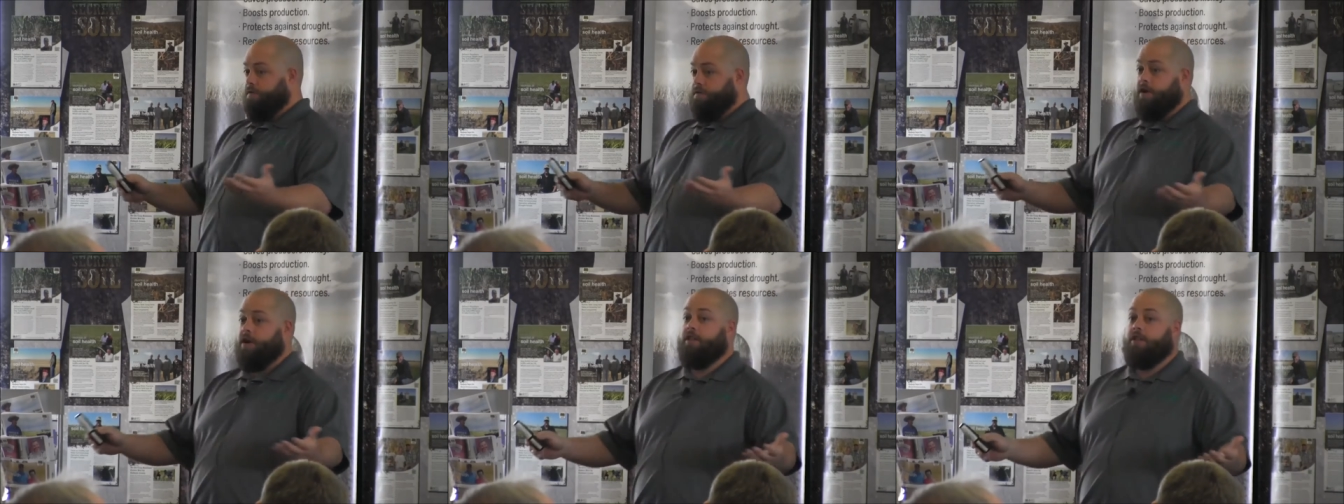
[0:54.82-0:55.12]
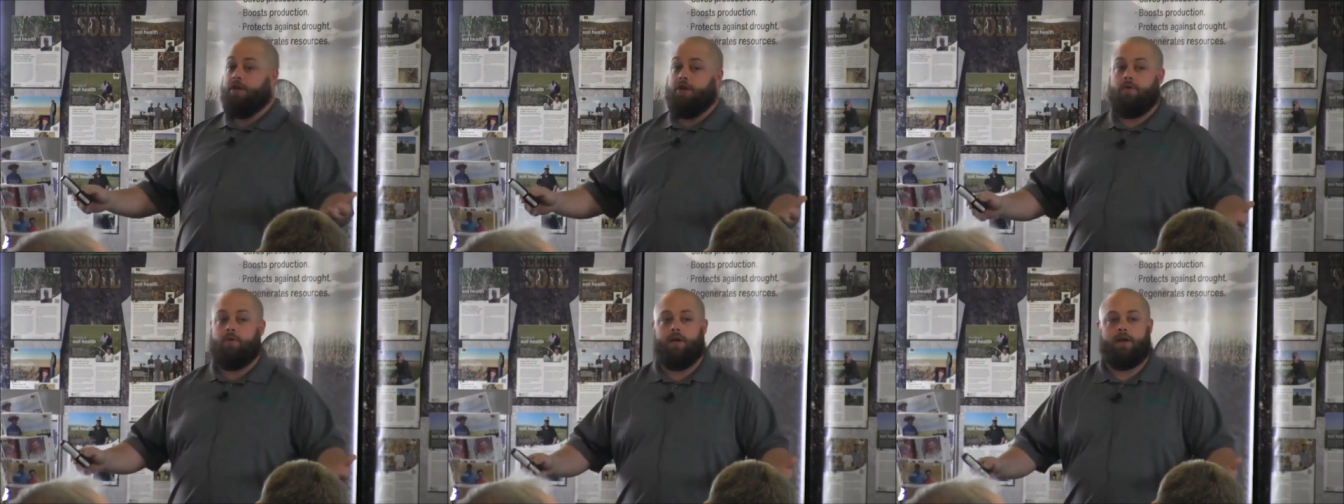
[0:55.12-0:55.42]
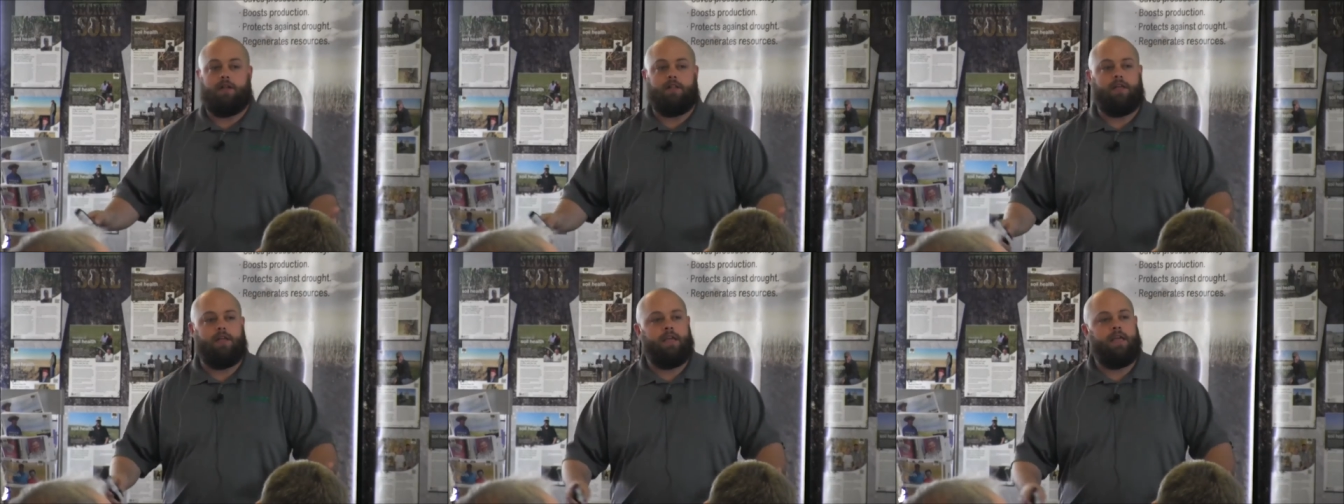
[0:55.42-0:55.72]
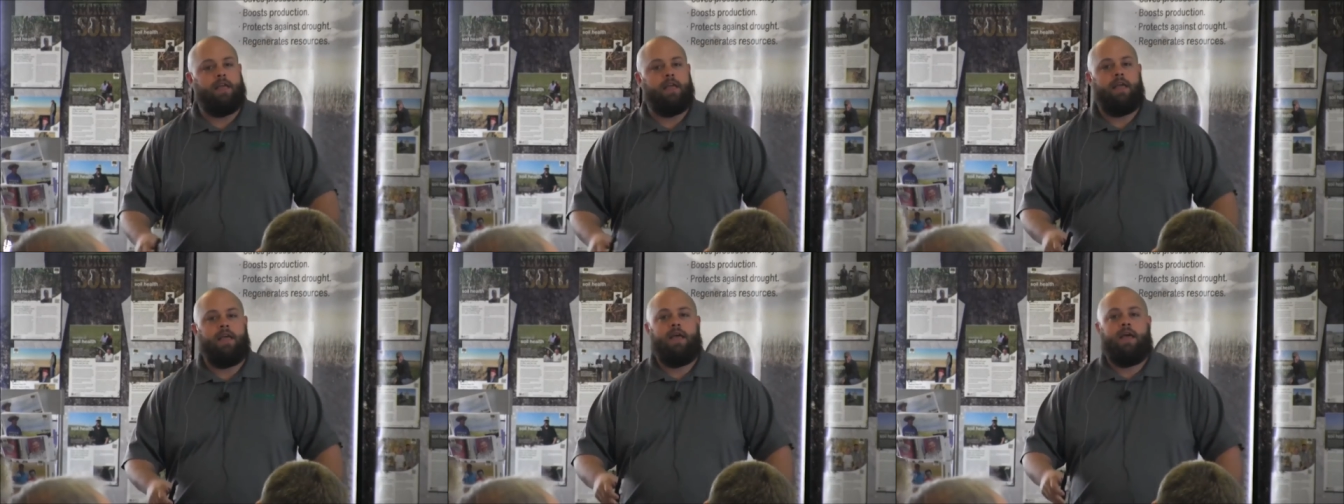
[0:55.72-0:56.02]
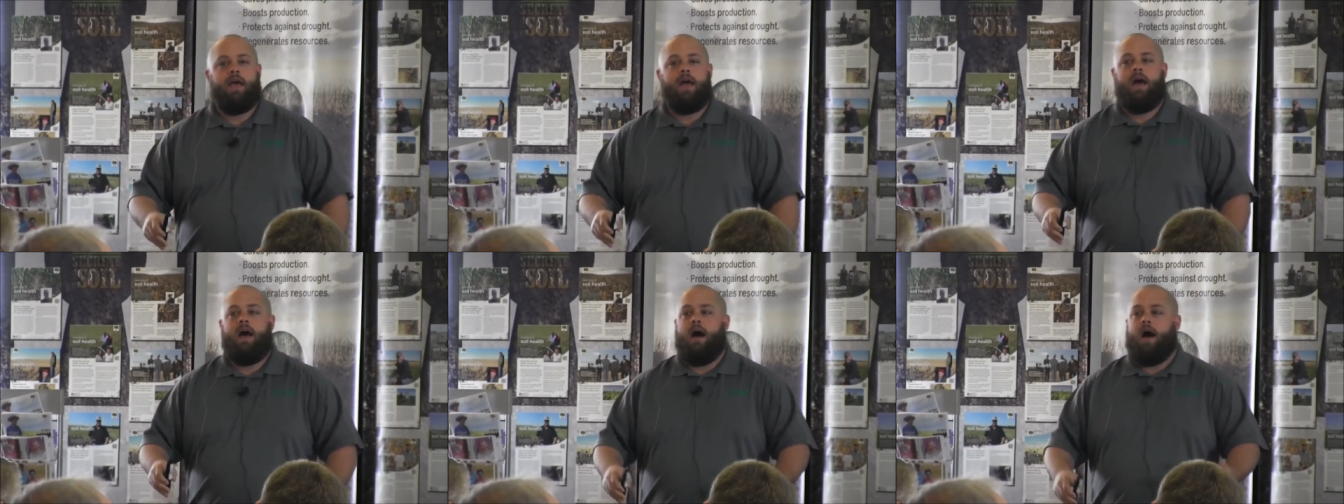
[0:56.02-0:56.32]
at you fairly quickly.
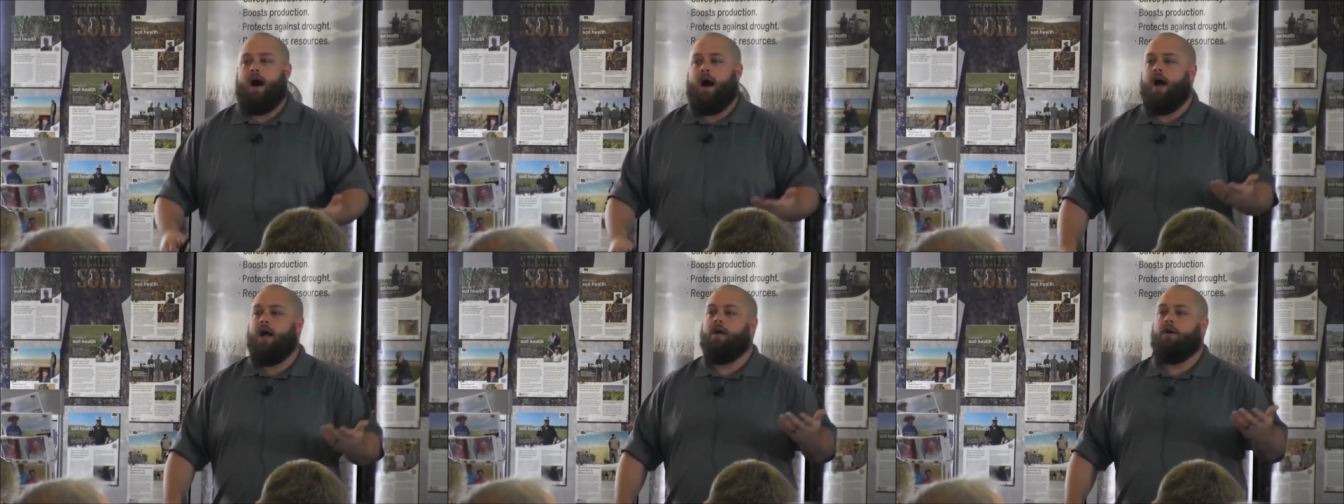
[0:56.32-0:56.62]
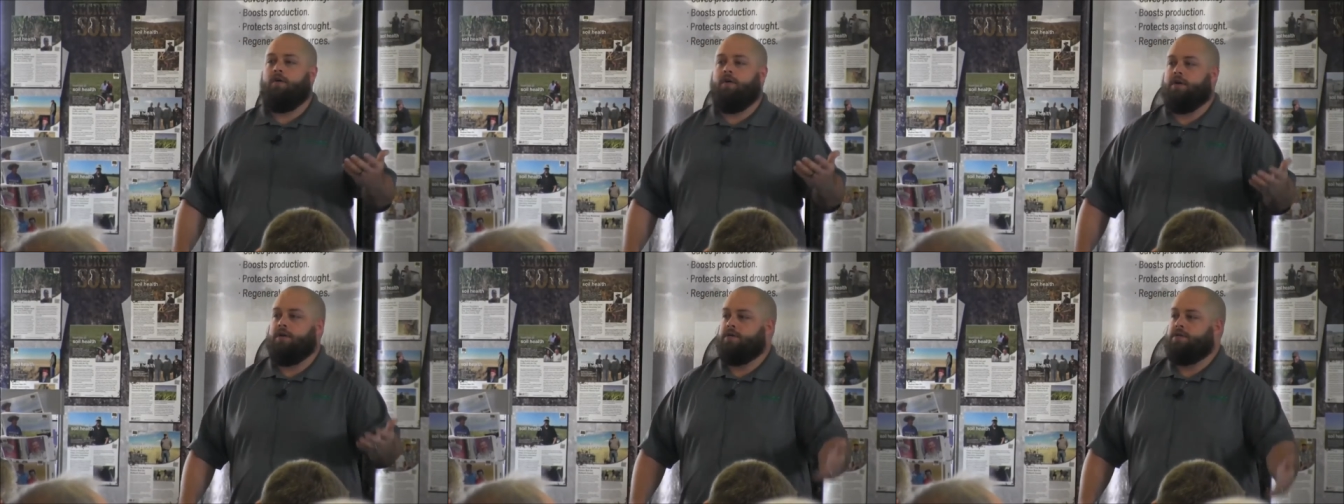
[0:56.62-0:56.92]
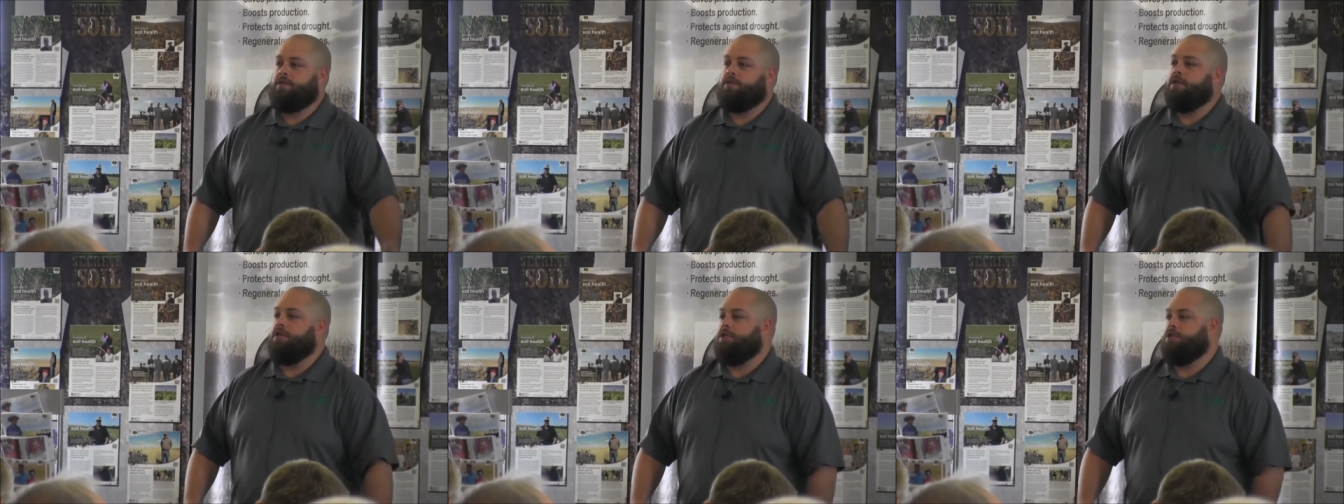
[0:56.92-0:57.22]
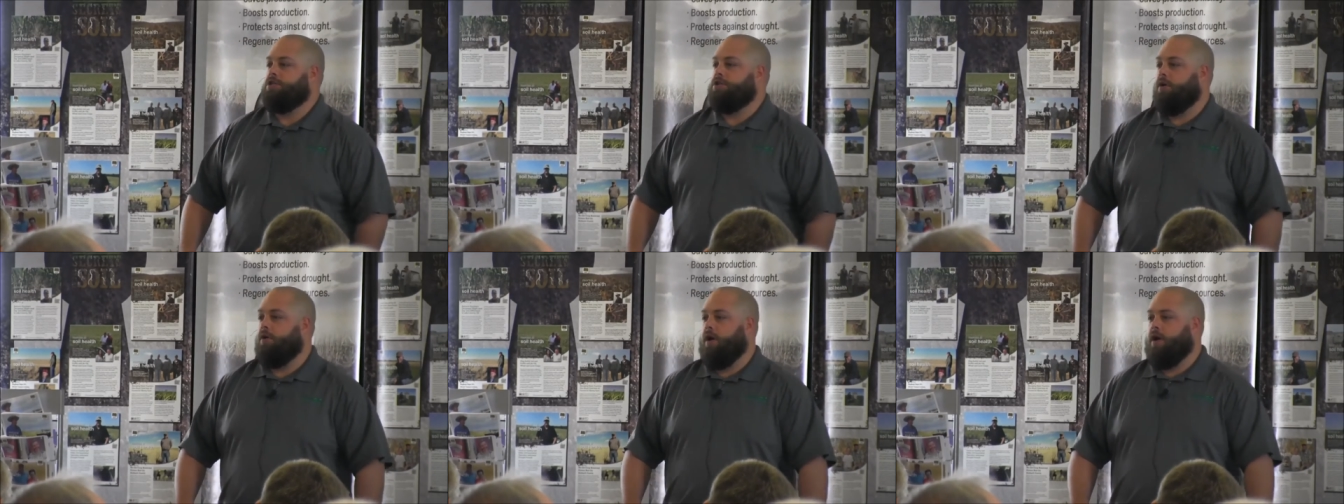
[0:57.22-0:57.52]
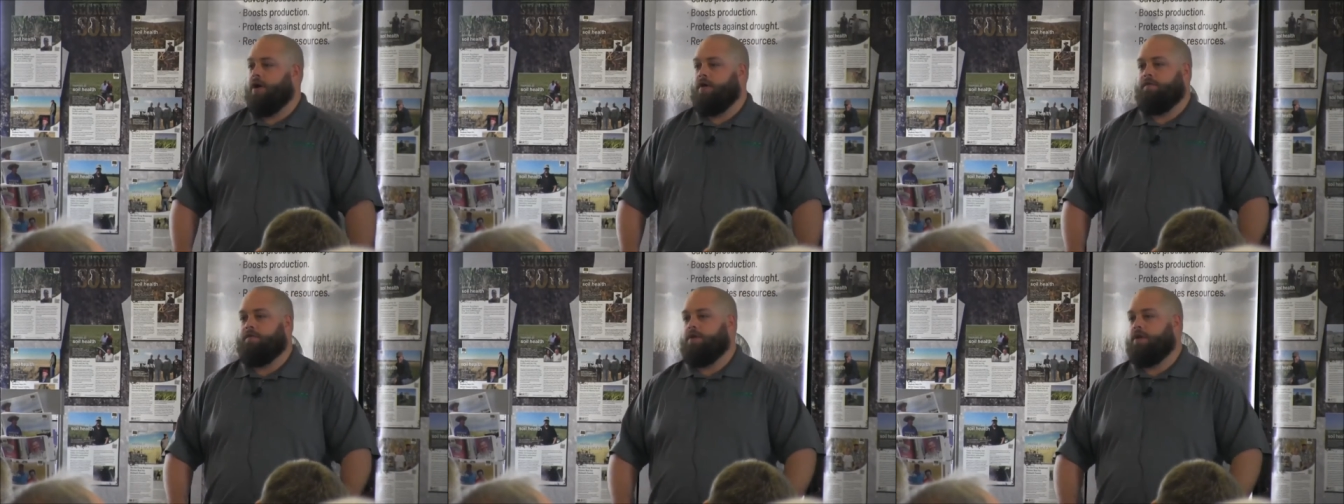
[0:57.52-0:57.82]
I always
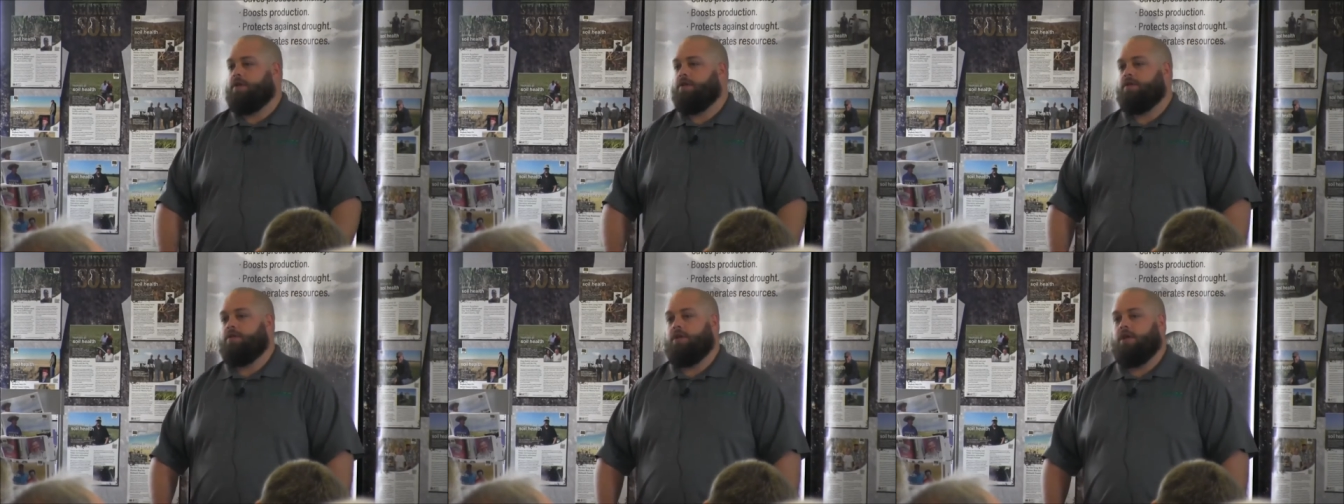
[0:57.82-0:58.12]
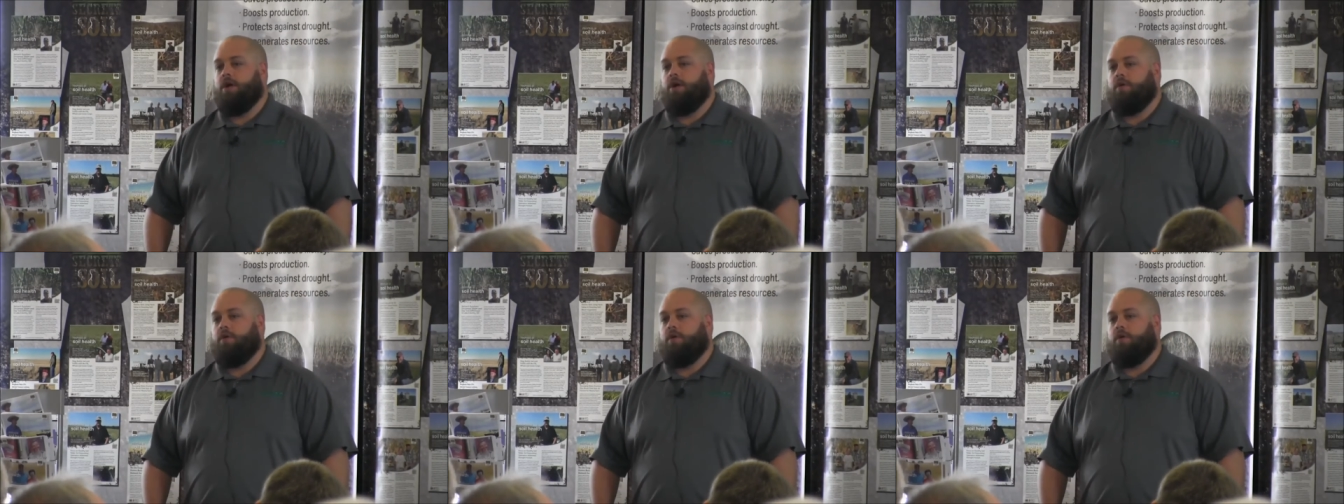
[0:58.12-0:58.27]
enjoy if you,